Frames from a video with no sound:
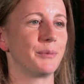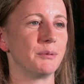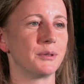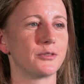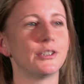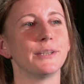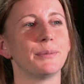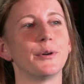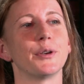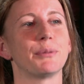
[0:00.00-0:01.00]
We were trying to
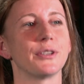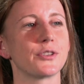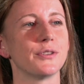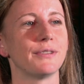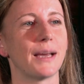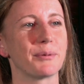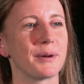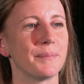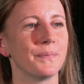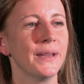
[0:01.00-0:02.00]
put on a production of La
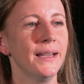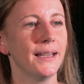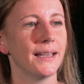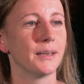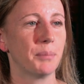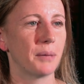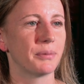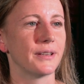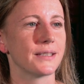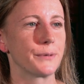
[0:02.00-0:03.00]
Bohème in a pub
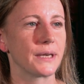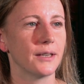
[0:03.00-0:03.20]
theatre in